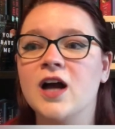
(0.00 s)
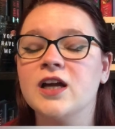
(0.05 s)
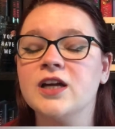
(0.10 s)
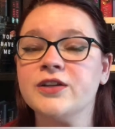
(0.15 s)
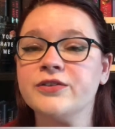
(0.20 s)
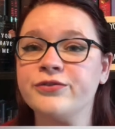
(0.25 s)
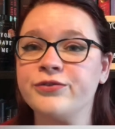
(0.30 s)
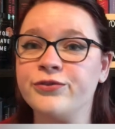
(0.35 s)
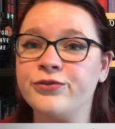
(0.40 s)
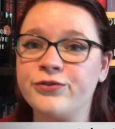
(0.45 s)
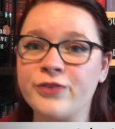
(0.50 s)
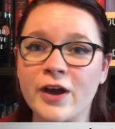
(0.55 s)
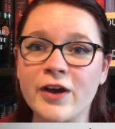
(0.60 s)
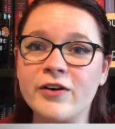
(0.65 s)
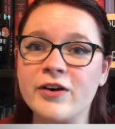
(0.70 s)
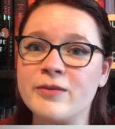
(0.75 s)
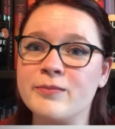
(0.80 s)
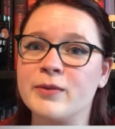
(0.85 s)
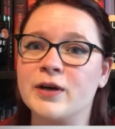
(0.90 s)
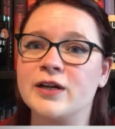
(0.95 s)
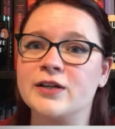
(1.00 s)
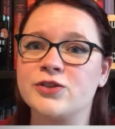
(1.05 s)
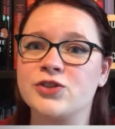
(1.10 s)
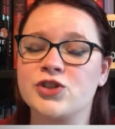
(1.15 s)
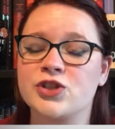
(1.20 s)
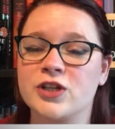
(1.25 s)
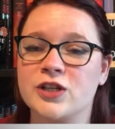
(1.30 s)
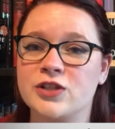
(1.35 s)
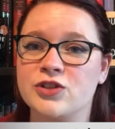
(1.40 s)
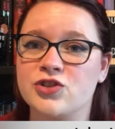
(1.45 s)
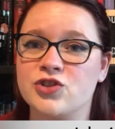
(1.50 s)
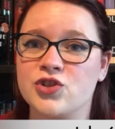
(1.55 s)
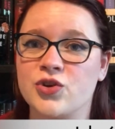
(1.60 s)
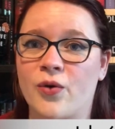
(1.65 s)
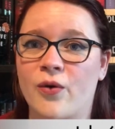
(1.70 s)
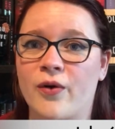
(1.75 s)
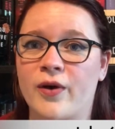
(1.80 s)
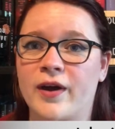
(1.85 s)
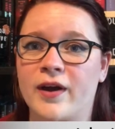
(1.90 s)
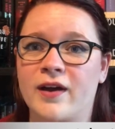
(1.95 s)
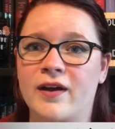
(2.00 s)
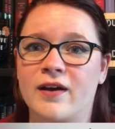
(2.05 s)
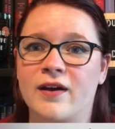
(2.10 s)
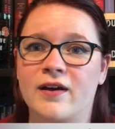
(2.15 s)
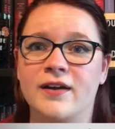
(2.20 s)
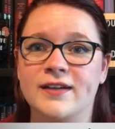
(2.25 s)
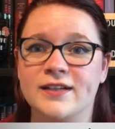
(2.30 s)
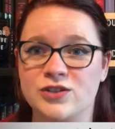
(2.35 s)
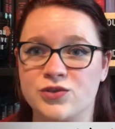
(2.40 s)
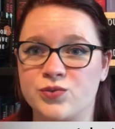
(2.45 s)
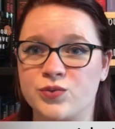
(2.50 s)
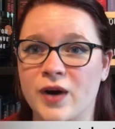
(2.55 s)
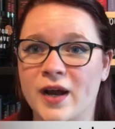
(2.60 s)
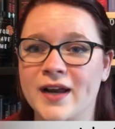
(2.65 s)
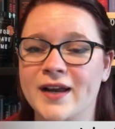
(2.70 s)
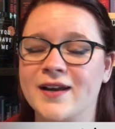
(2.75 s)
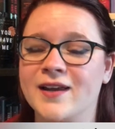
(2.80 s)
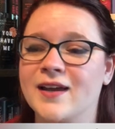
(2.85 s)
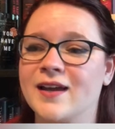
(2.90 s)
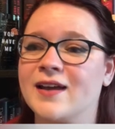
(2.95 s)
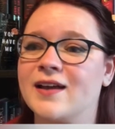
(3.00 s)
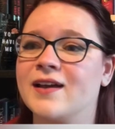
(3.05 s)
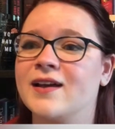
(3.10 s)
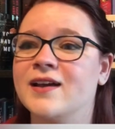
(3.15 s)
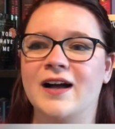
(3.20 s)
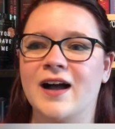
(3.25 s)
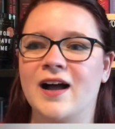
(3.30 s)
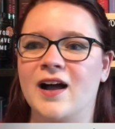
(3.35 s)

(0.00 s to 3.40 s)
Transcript: I very much enjoy his writing.